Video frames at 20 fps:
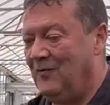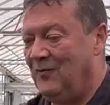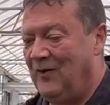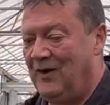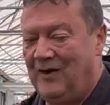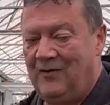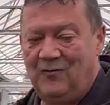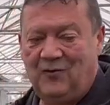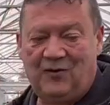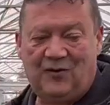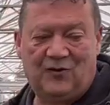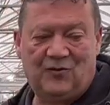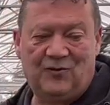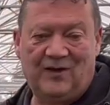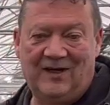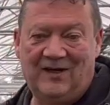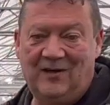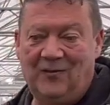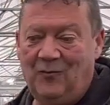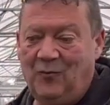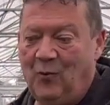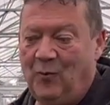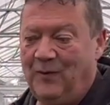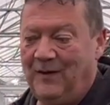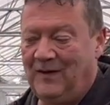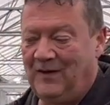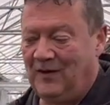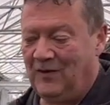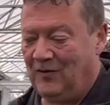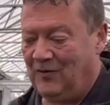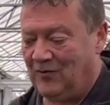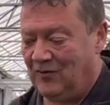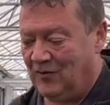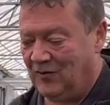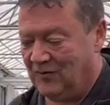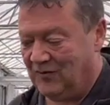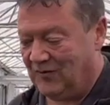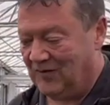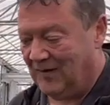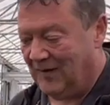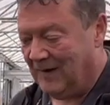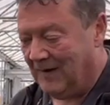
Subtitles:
we're restricted what we can cross.